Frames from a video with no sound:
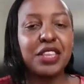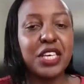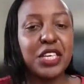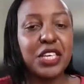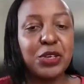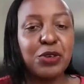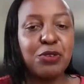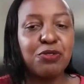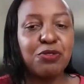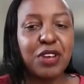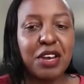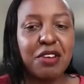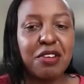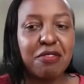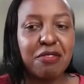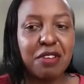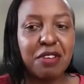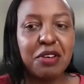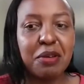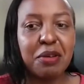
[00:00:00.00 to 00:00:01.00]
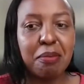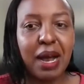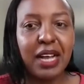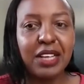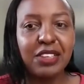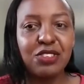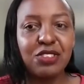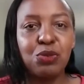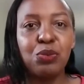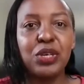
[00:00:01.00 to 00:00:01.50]
Uh, thank you very,
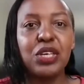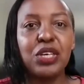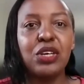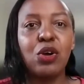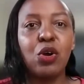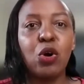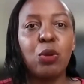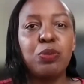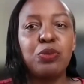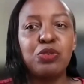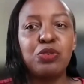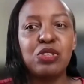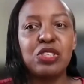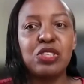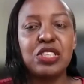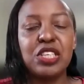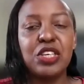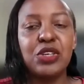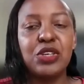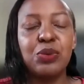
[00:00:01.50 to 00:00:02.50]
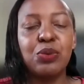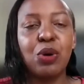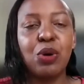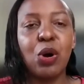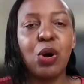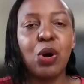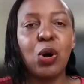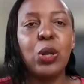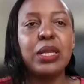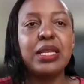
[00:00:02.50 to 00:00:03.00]
very much. We hope to
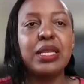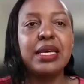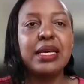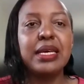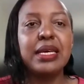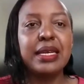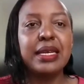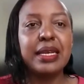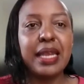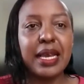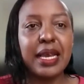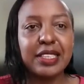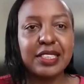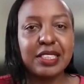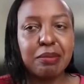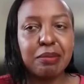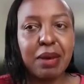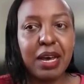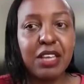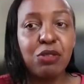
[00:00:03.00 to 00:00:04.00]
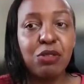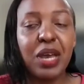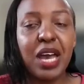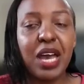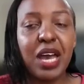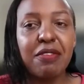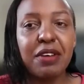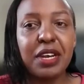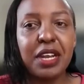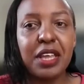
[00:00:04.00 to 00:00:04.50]
see you all next
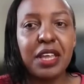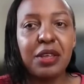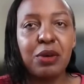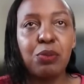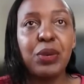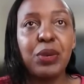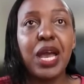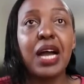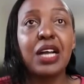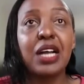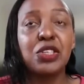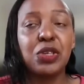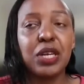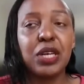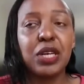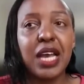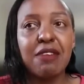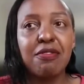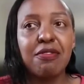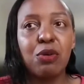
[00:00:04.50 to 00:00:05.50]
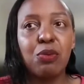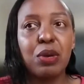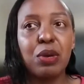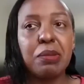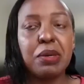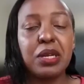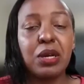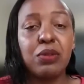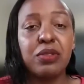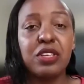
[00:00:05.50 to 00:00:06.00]
month. We have another, we actually have
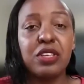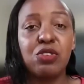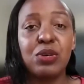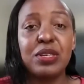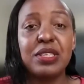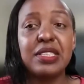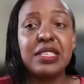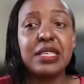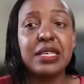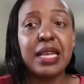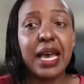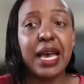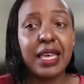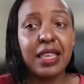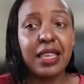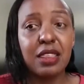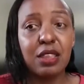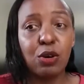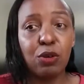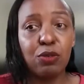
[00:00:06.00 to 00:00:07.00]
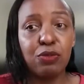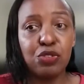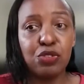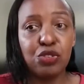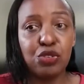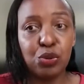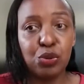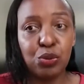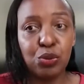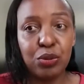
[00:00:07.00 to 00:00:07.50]
a webinar on the 29th
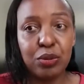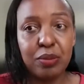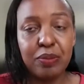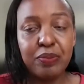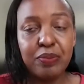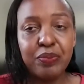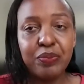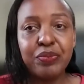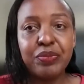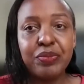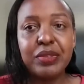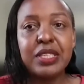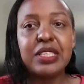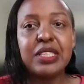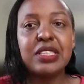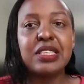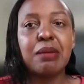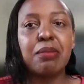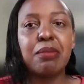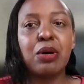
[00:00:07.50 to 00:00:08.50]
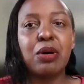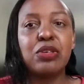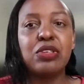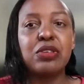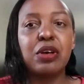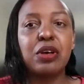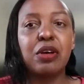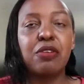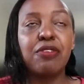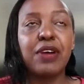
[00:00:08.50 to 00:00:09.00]
of June this is
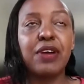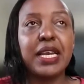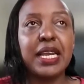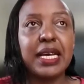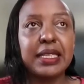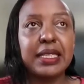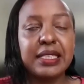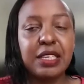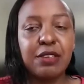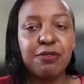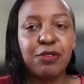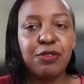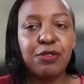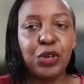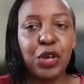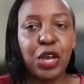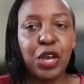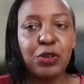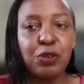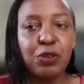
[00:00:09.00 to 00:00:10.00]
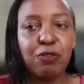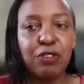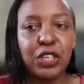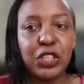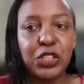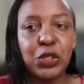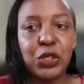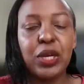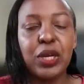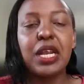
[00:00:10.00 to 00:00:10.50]
about uh, financing for your
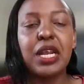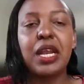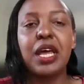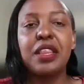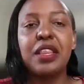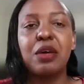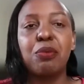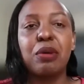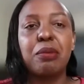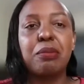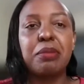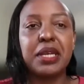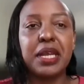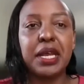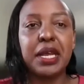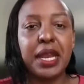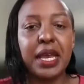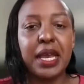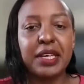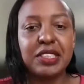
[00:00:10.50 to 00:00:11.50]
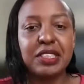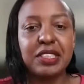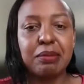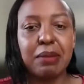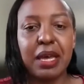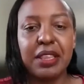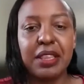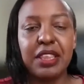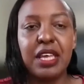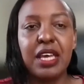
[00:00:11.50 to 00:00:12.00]
innovation in another webinar
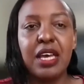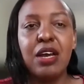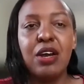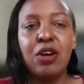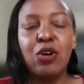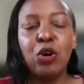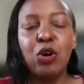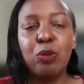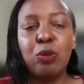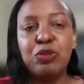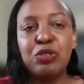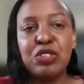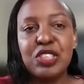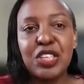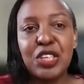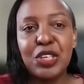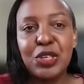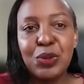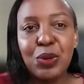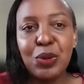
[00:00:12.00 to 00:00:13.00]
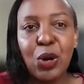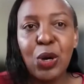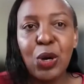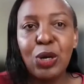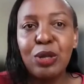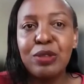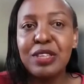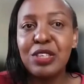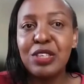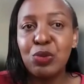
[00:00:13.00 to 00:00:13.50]
next month. Hope to see you
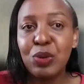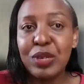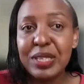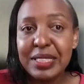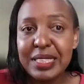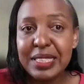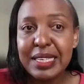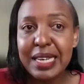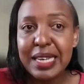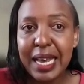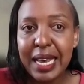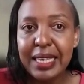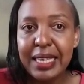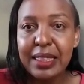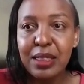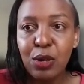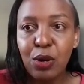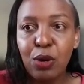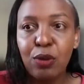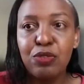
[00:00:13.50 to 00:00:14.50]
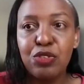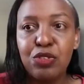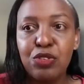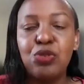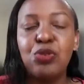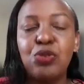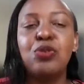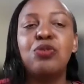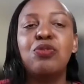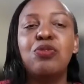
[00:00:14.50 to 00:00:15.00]
all on the 29th
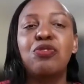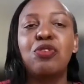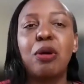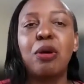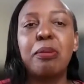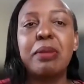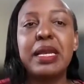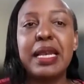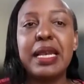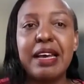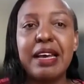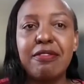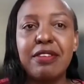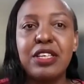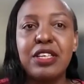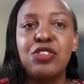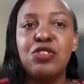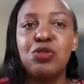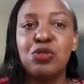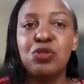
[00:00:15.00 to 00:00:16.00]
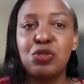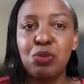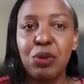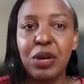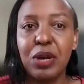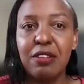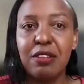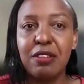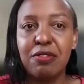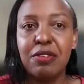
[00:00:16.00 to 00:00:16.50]
of June from 11
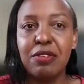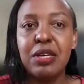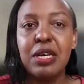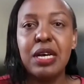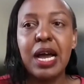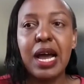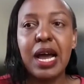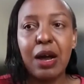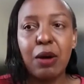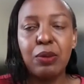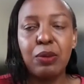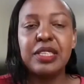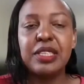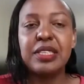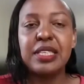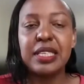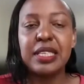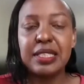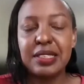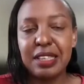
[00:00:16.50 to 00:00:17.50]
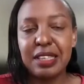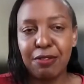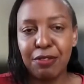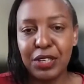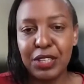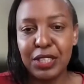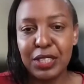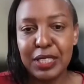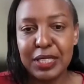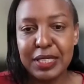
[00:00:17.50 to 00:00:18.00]
to 12 hours
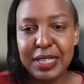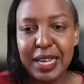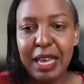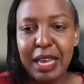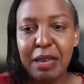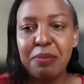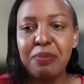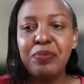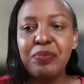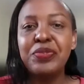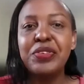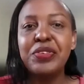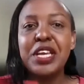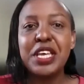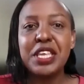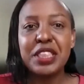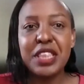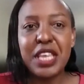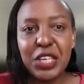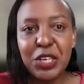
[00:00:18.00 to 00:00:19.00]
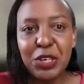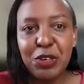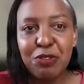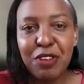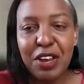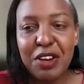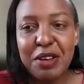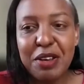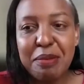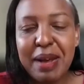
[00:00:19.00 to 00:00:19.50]
East African time.
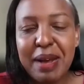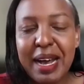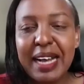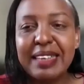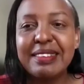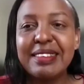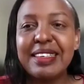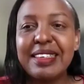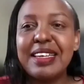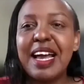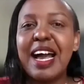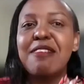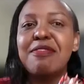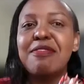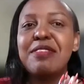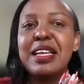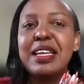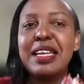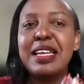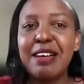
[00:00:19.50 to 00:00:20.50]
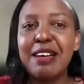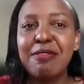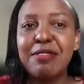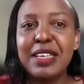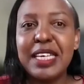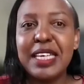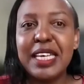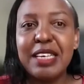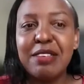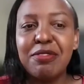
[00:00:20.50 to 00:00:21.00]
Thank you very much and have a
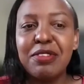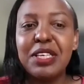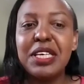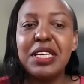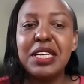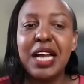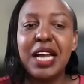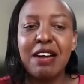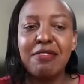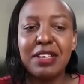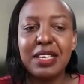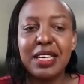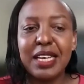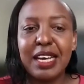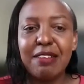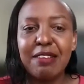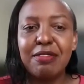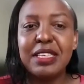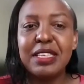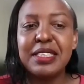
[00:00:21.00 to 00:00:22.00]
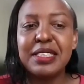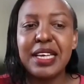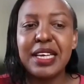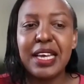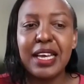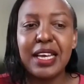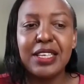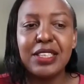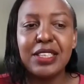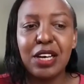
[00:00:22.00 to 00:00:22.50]
lovely evening. Have a
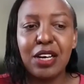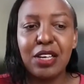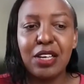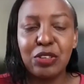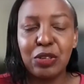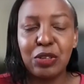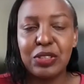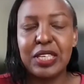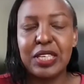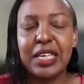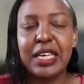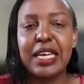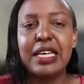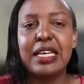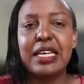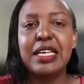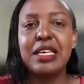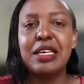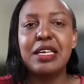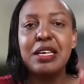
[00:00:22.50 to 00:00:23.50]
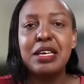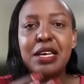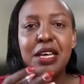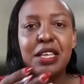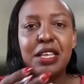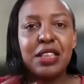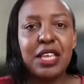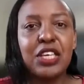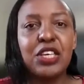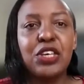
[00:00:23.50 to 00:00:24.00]
lovely day, uh, Dr. Kenny.
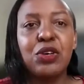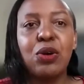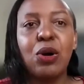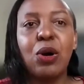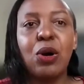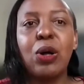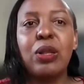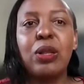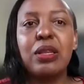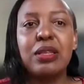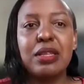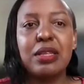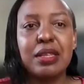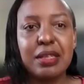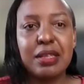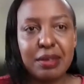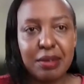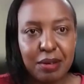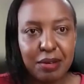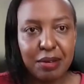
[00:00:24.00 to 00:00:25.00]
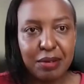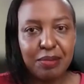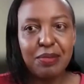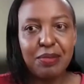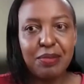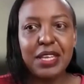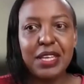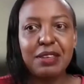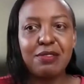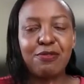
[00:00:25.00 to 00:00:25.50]
Thank you all.
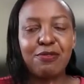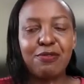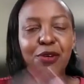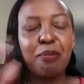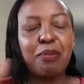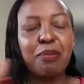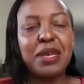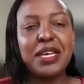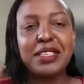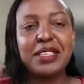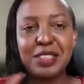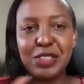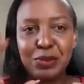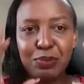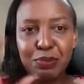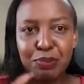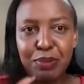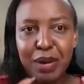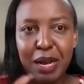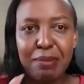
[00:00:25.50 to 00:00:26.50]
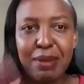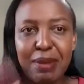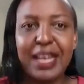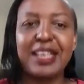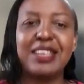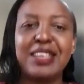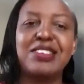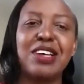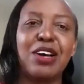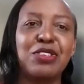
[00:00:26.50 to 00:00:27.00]
And from me, it is
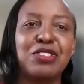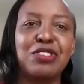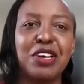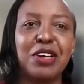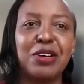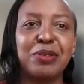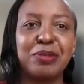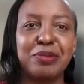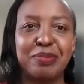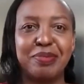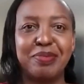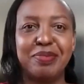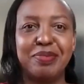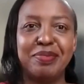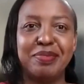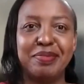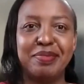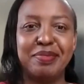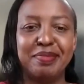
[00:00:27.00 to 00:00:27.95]
bye-bye. Ciao, ciao.